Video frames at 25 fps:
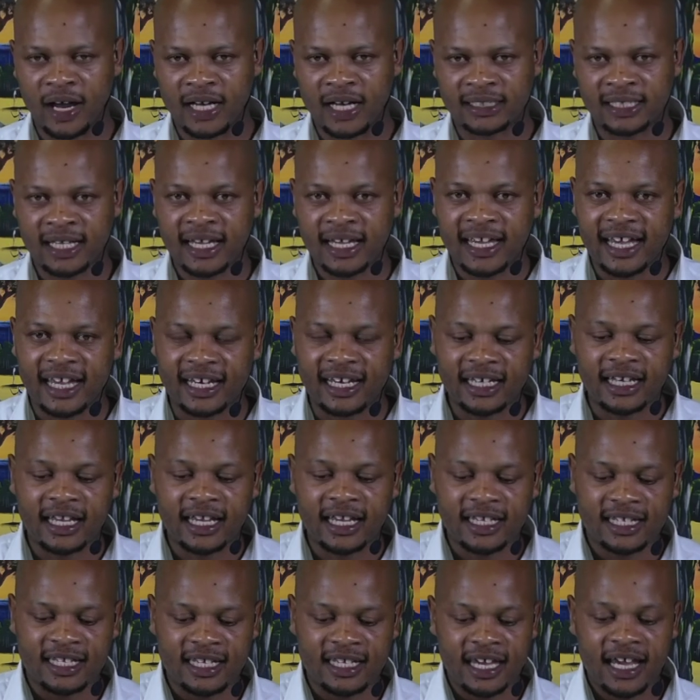All right.
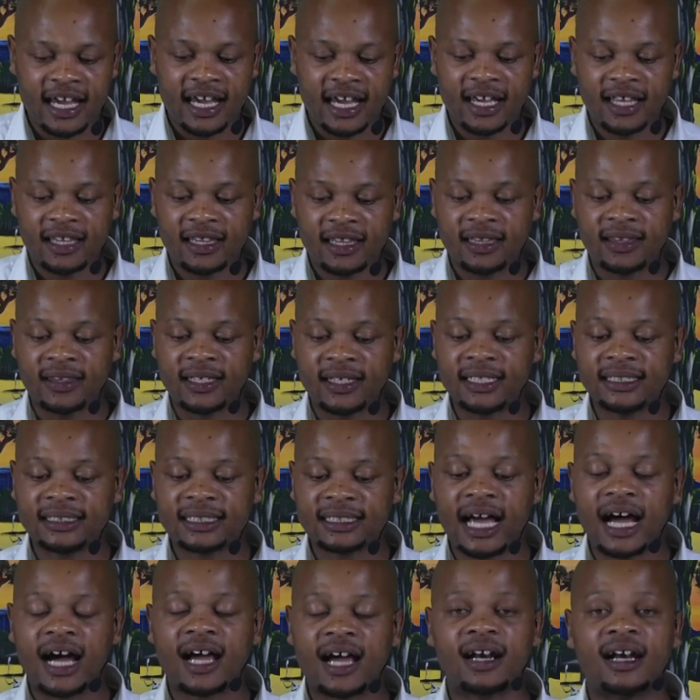And then here,
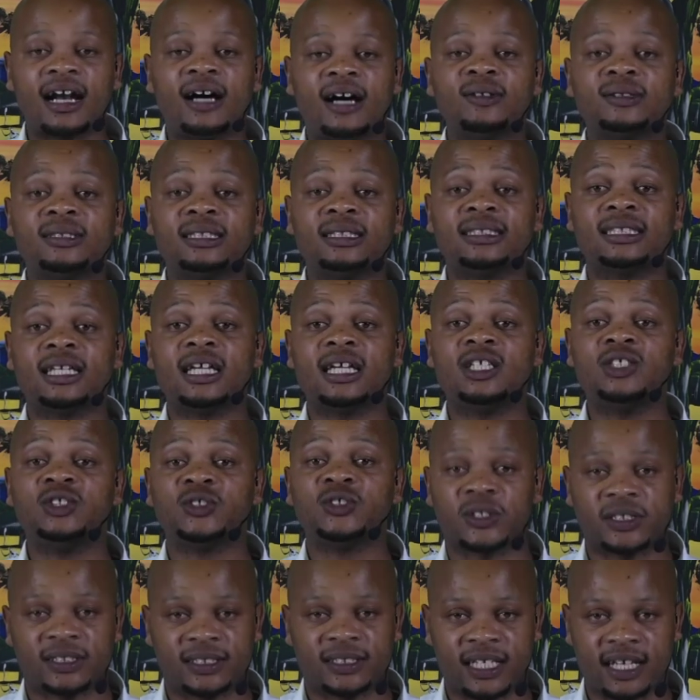this arouses
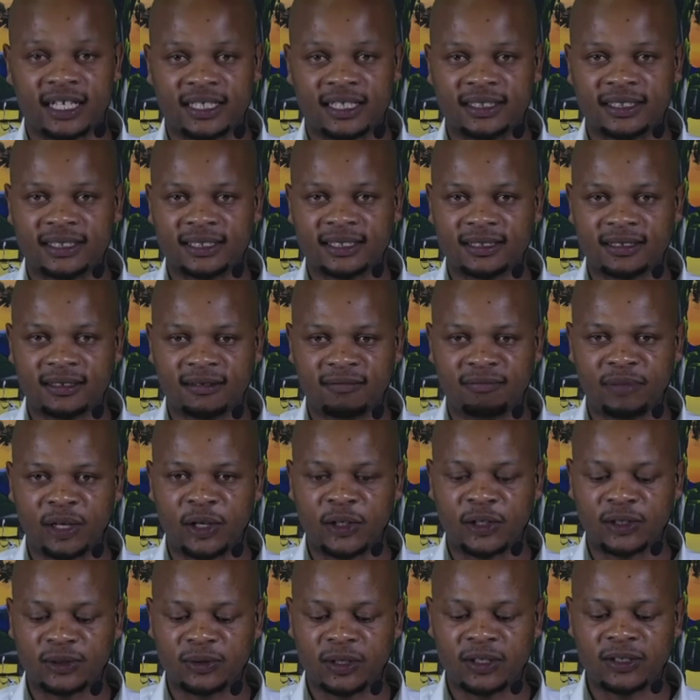interest in us.
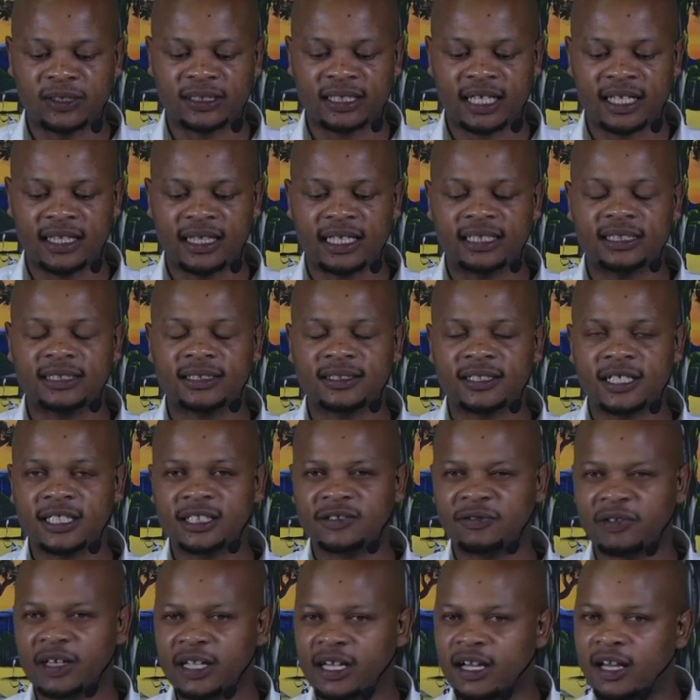Because when you say that
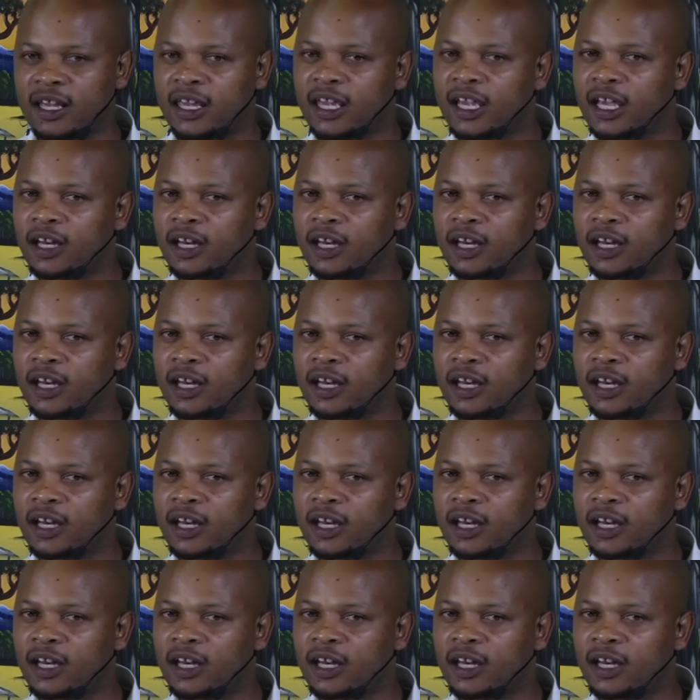strange feeling